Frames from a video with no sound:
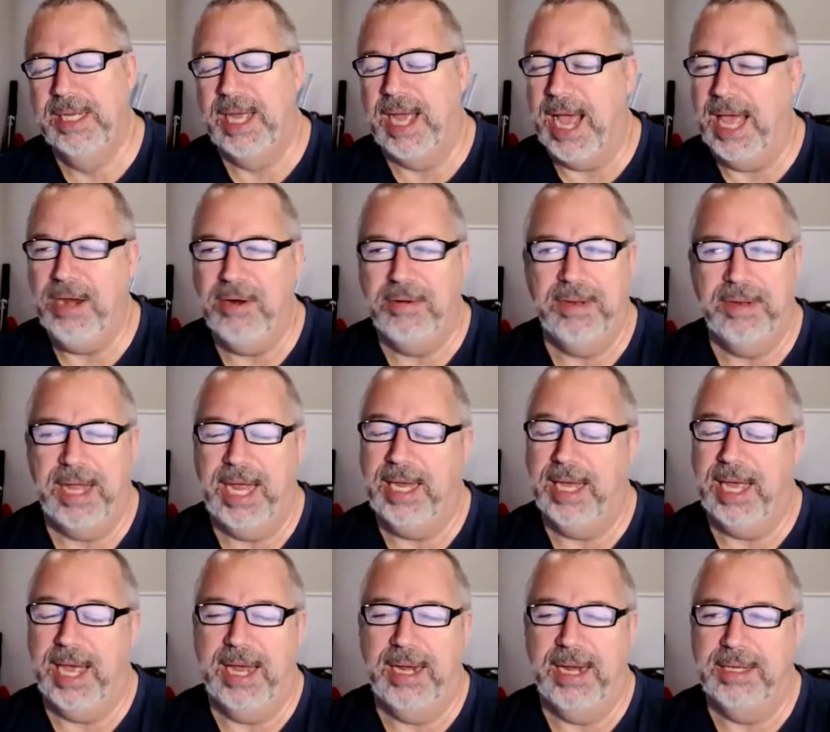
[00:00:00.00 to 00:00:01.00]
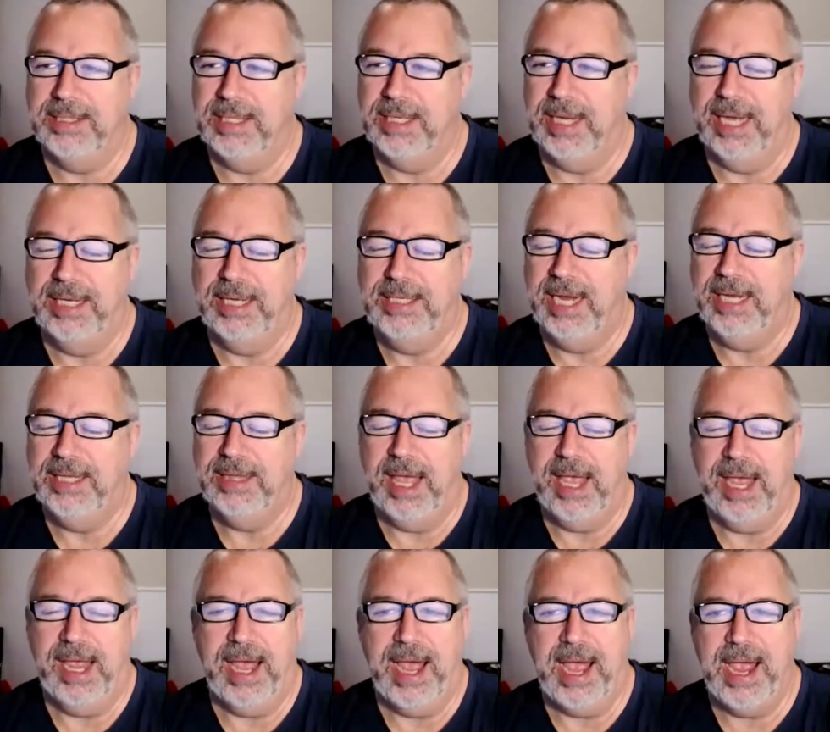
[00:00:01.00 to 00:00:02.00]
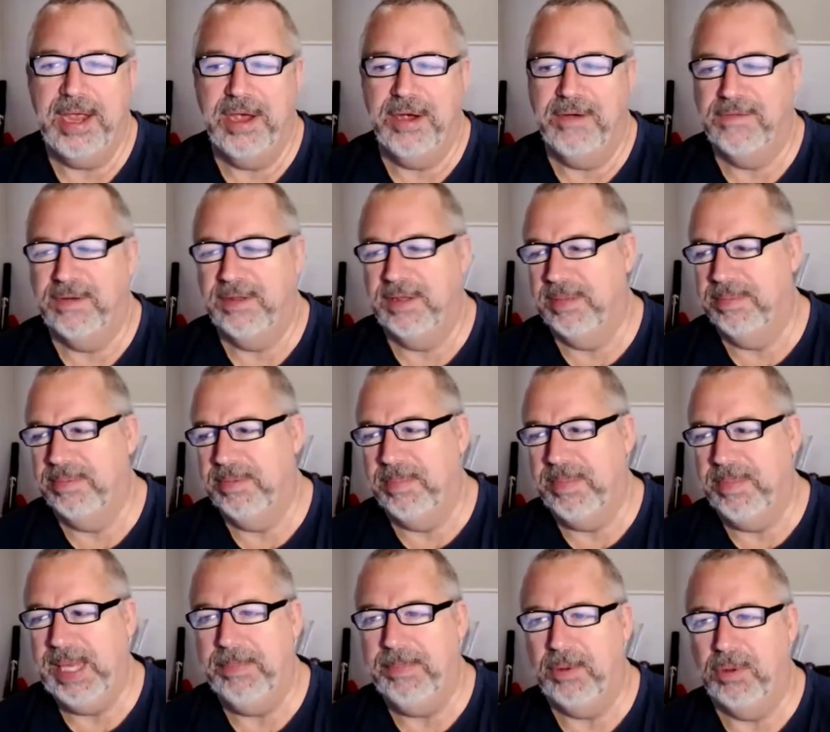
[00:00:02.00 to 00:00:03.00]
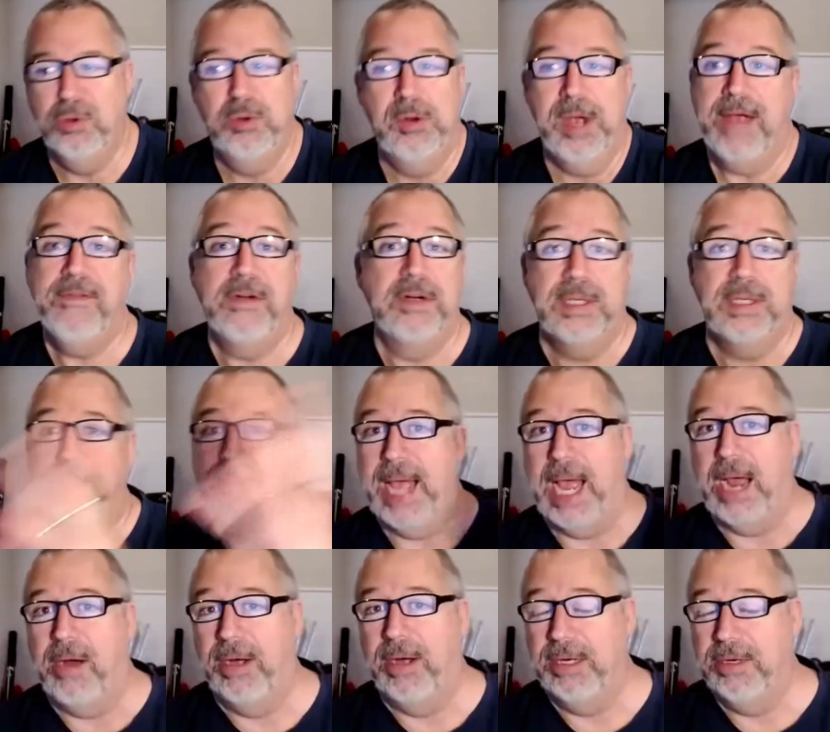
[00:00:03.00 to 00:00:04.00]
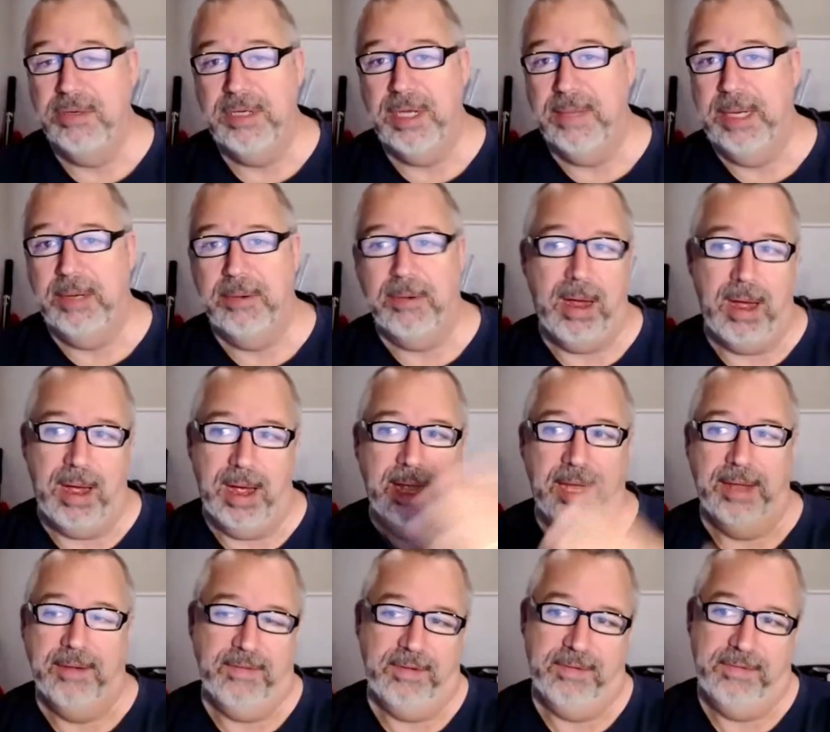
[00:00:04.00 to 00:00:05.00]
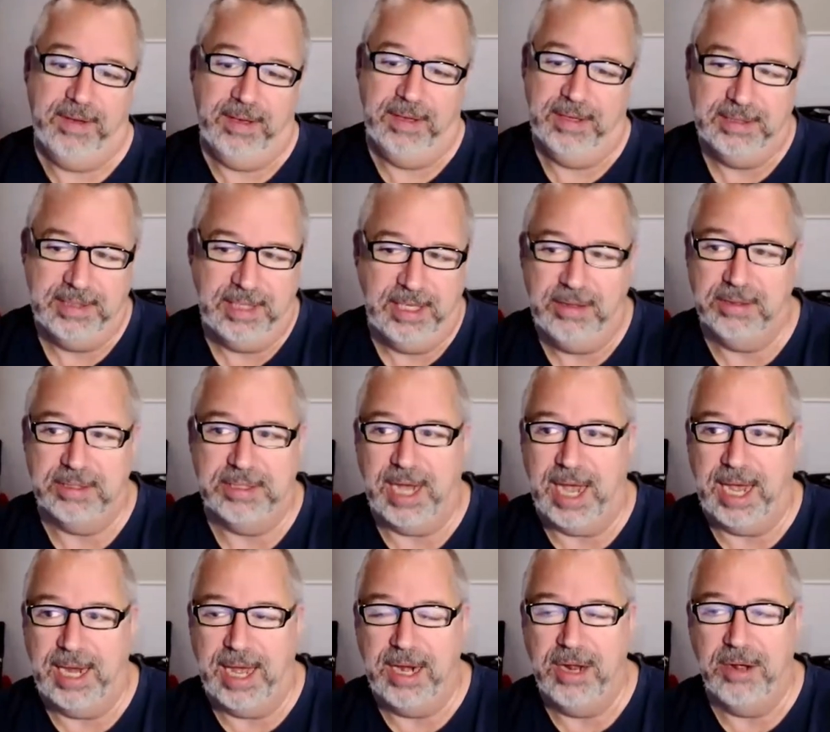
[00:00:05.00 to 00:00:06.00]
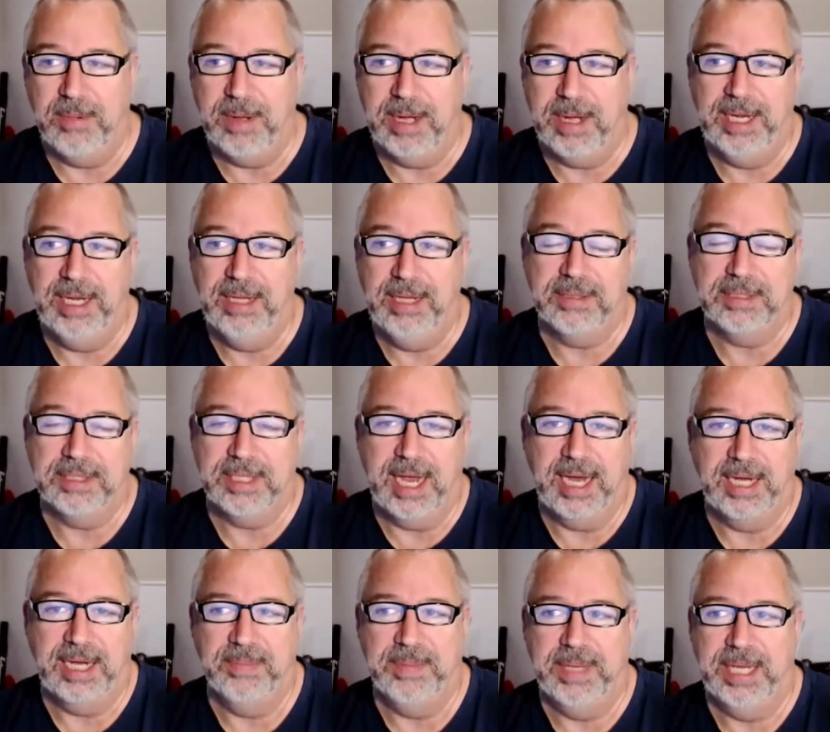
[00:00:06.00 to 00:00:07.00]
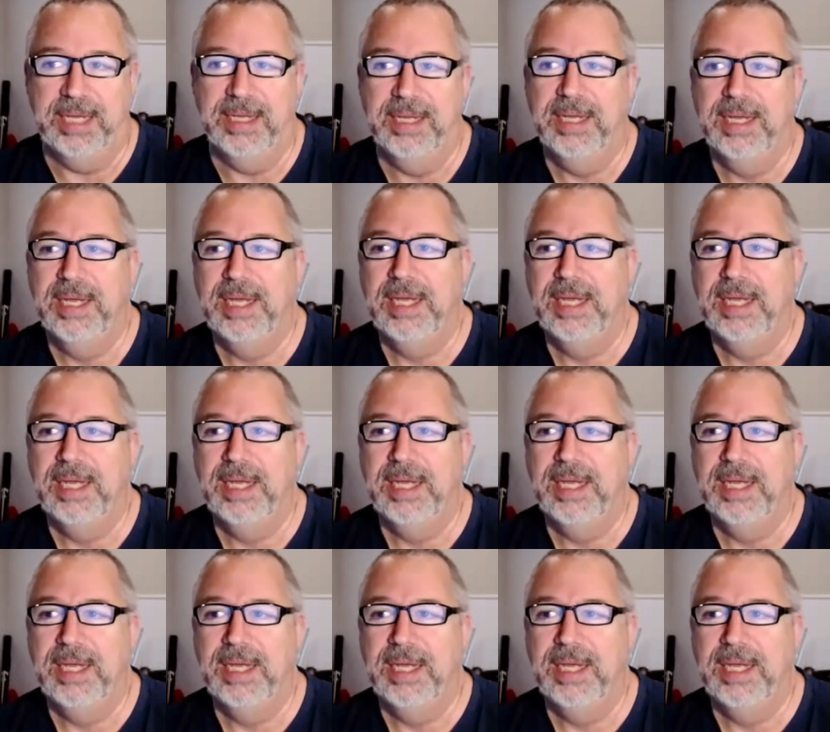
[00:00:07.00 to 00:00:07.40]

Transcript: I don't like, honestly, I'd take the AI over the, the people, whoever's in power. Don't get me wrong. If it's either side, I don't want either side to be